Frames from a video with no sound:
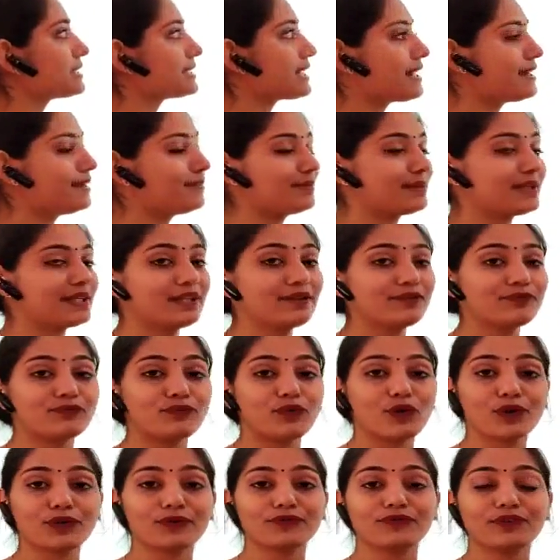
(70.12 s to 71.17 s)
tell me
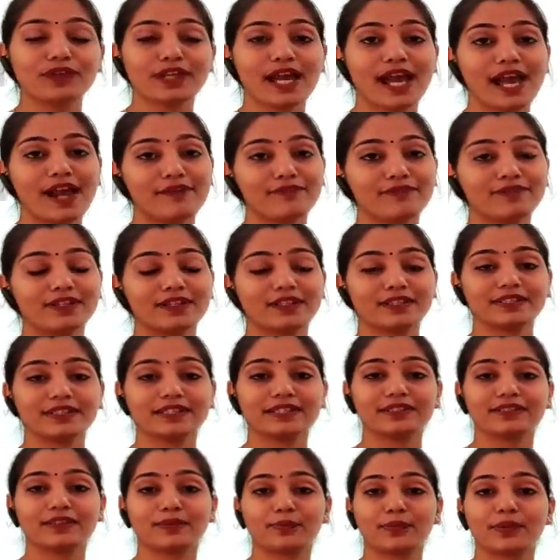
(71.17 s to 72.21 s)
what we have
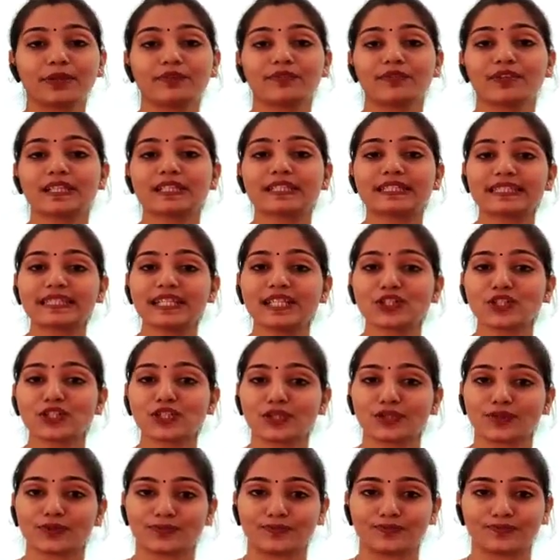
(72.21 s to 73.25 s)
learned in the previous
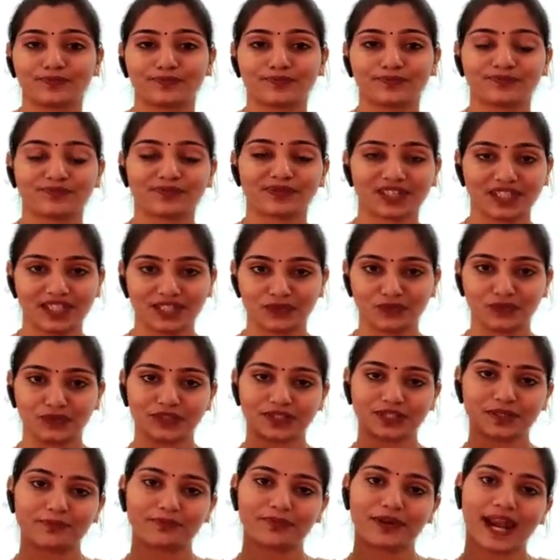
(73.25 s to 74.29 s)
session. It was
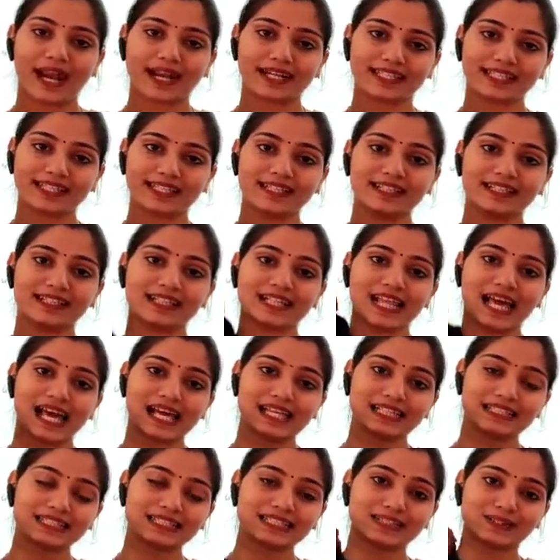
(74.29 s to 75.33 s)
a practical
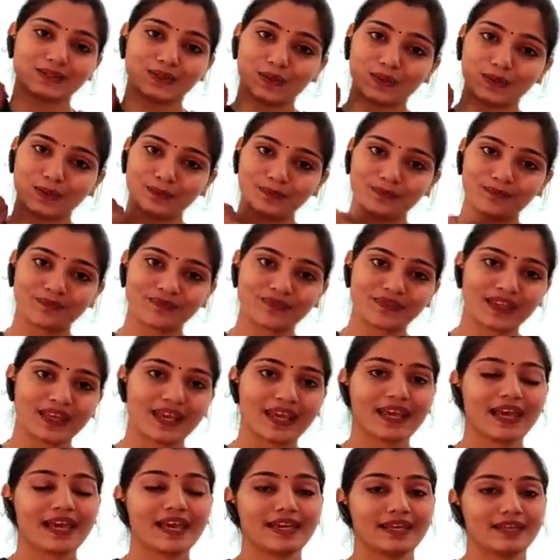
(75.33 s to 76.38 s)
class, no?
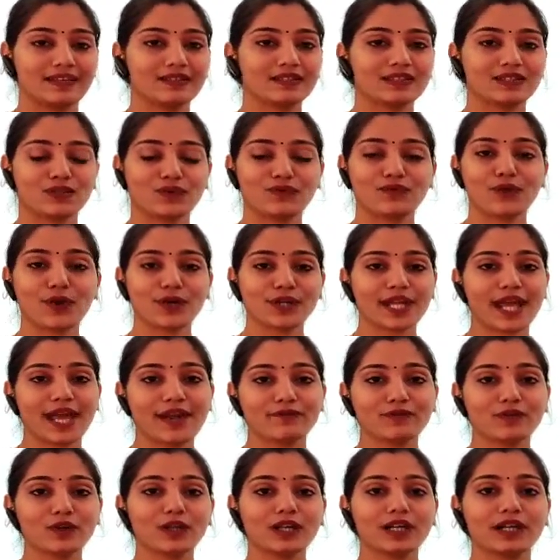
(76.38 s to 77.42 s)
So what have
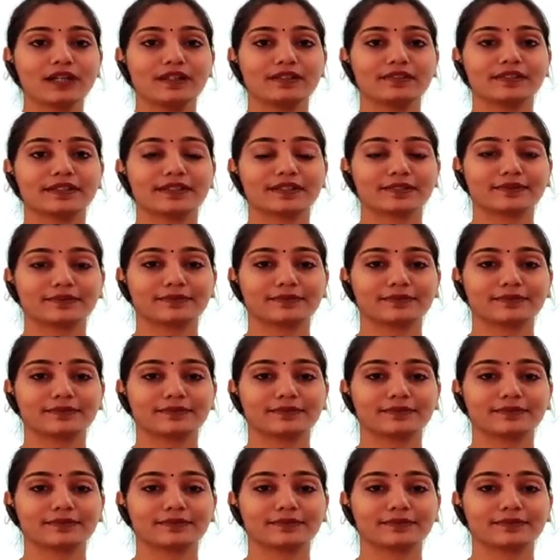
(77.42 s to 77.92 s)
you learned?